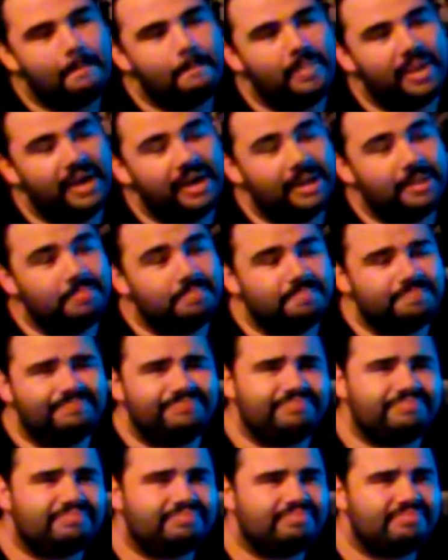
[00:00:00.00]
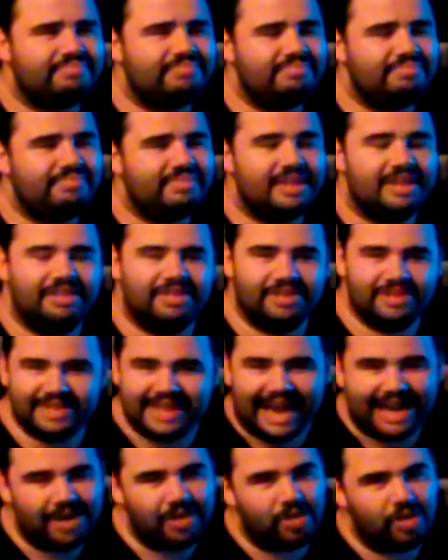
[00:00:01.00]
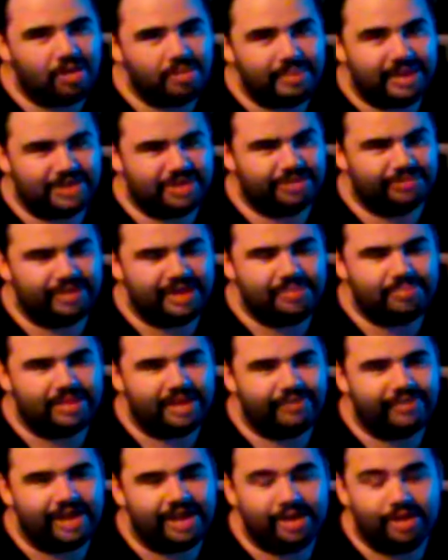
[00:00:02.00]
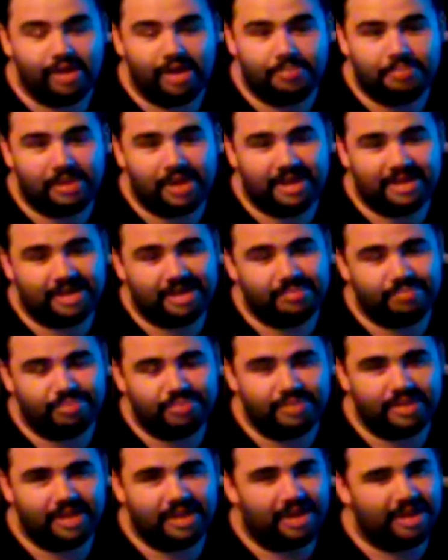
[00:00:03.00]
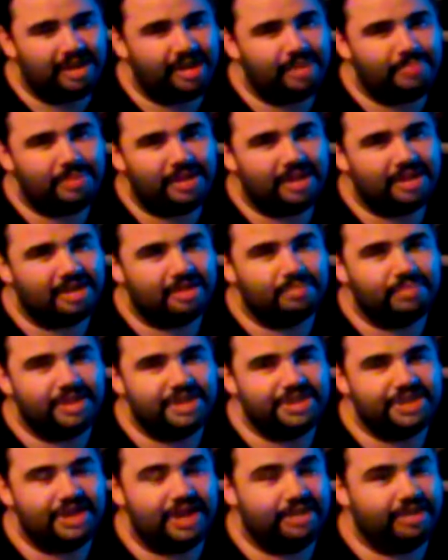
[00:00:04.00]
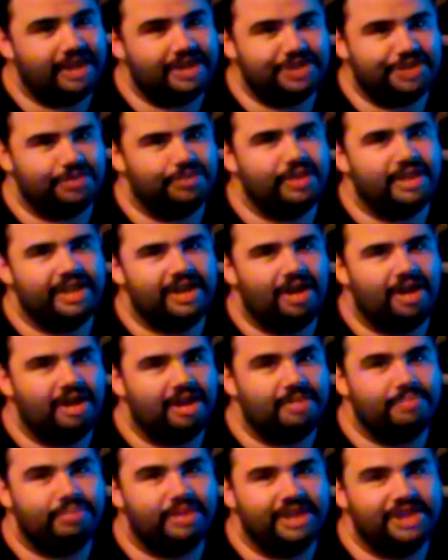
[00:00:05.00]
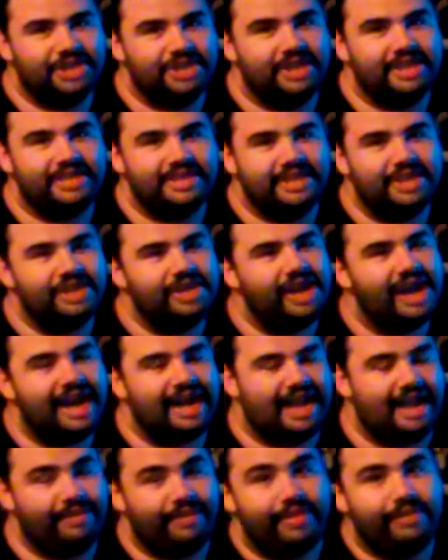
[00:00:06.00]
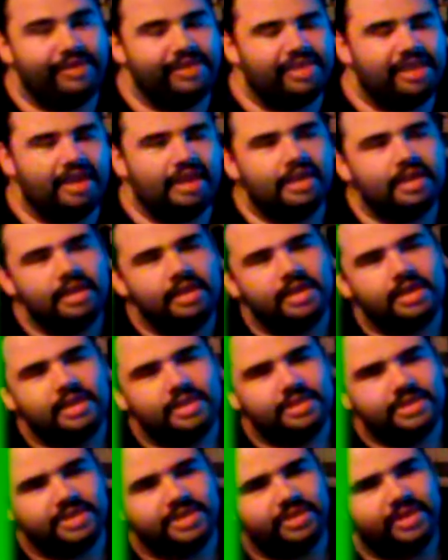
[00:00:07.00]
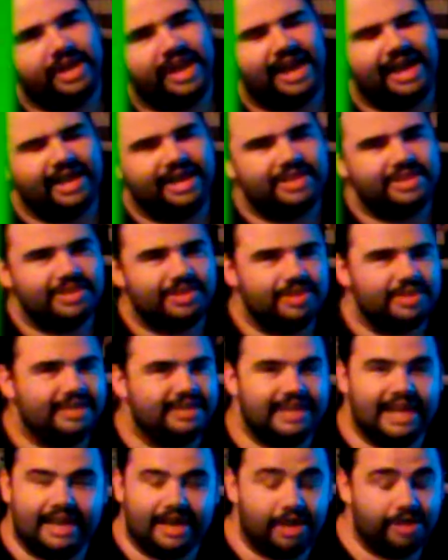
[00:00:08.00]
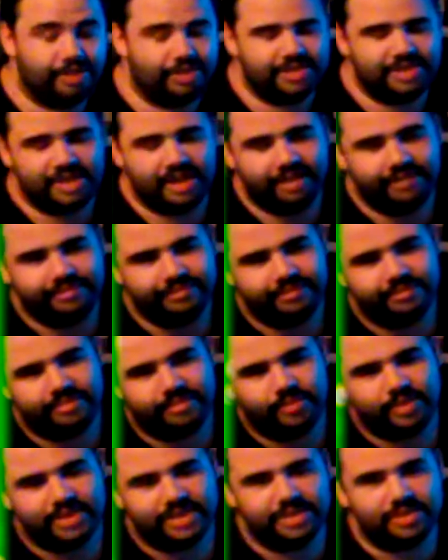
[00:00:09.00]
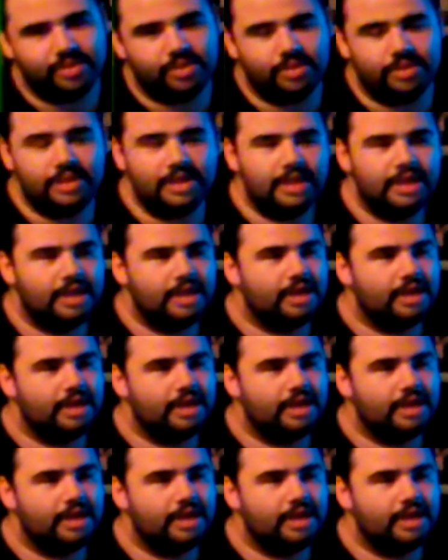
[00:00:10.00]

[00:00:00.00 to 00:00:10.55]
But there's not a whole bunch of replay value upon completion, unless you really are a completionist and you gotta have everything. So yeah, I guess there is that other stuff, which is cool.